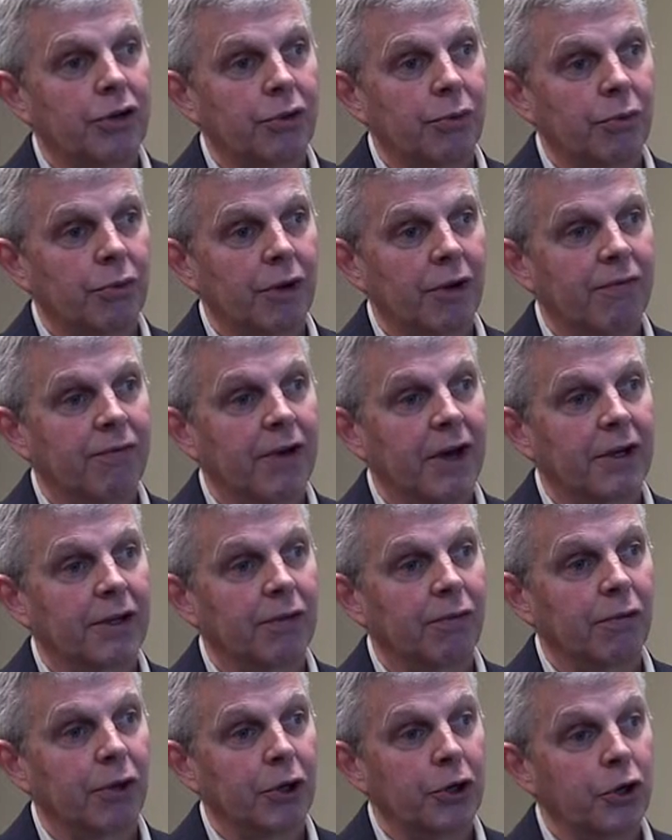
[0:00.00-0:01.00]
to
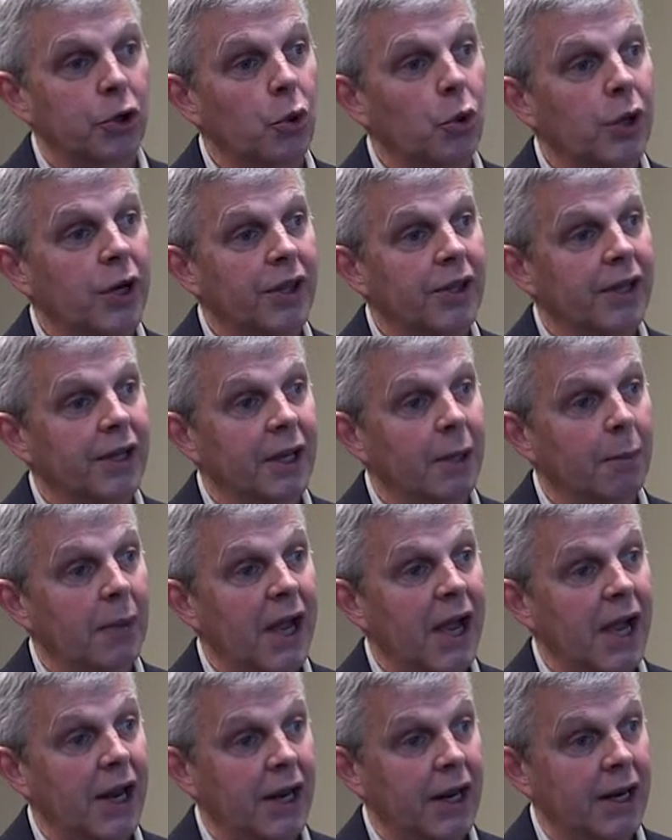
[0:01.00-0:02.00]
effectively do anything
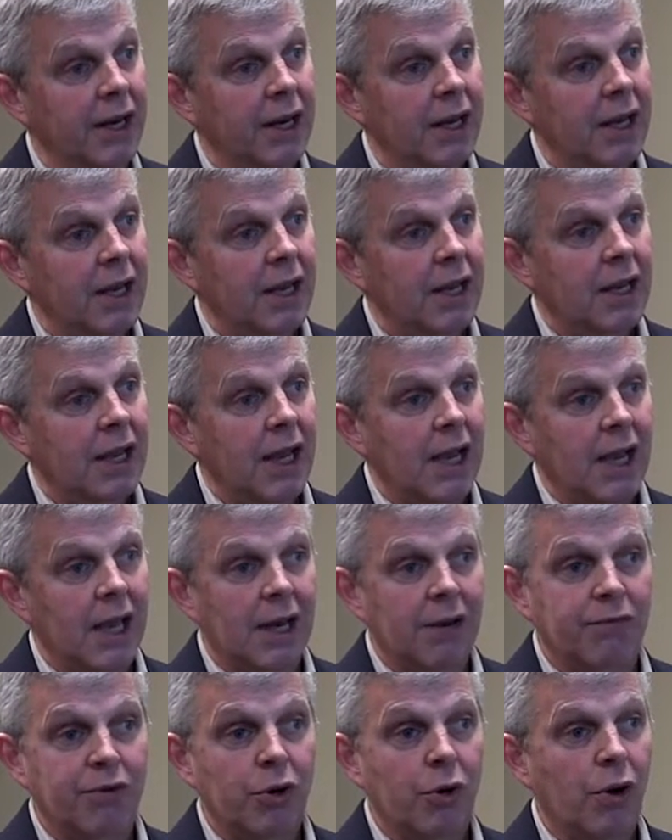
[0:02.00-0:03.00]
about it.
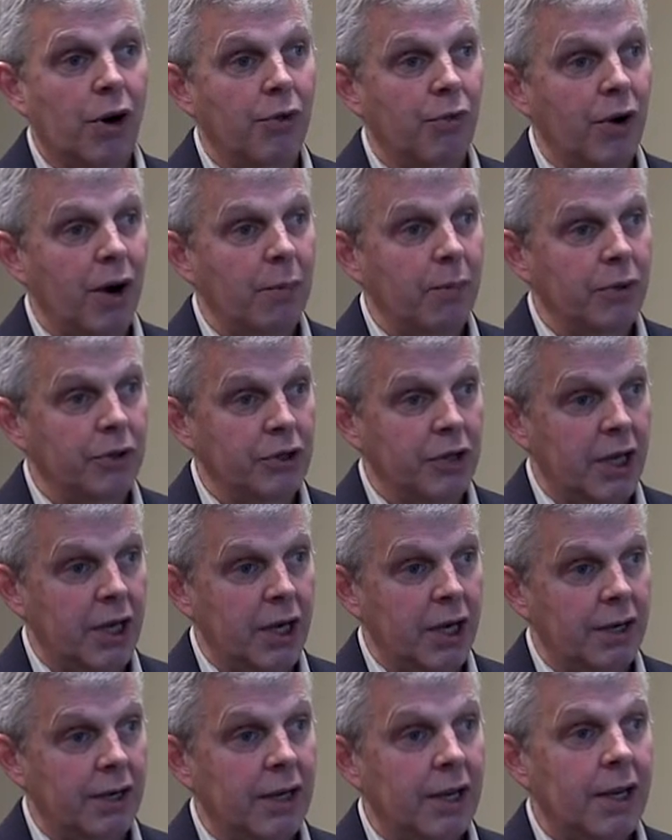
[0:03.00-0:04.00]
And if you're
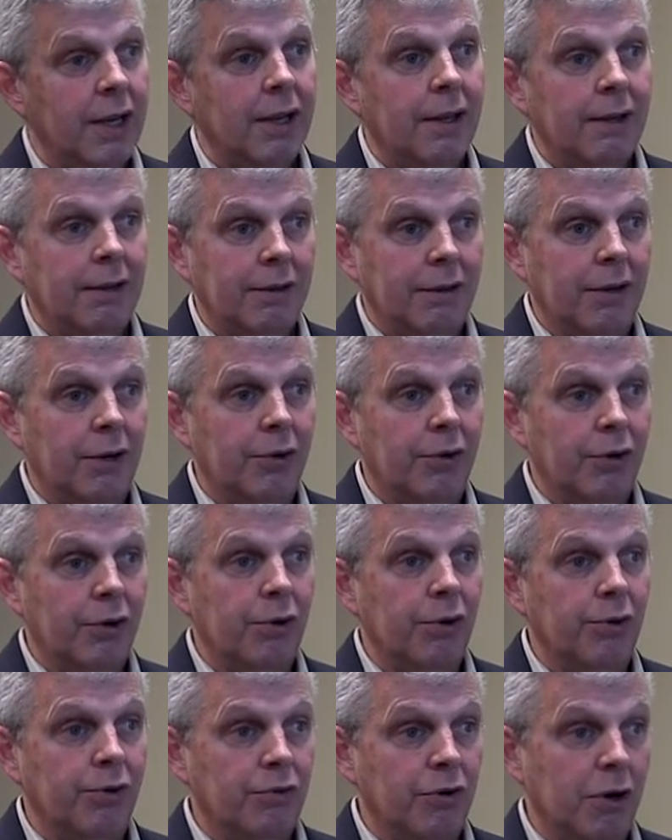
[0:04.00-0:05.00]
unrepresented,
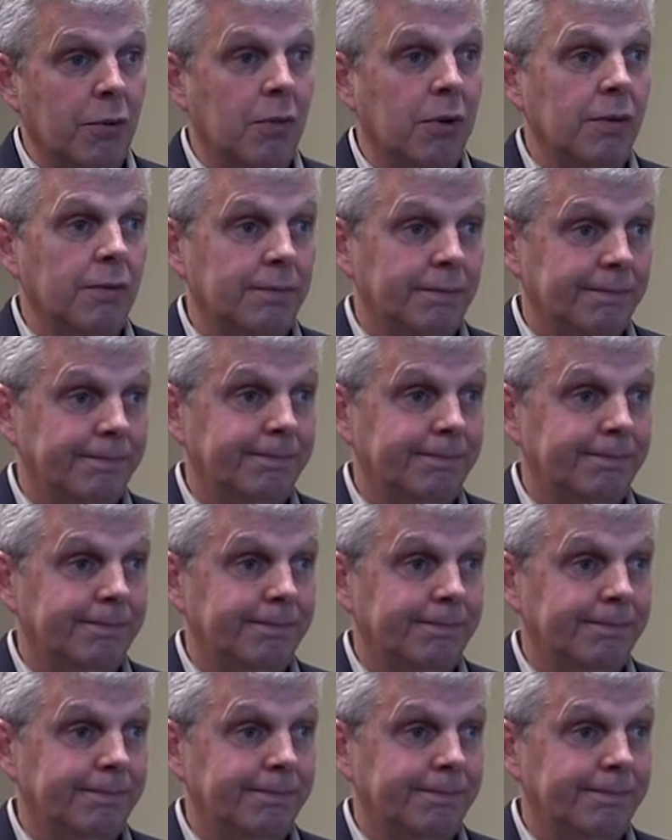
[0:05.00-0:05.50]
you're in trouble.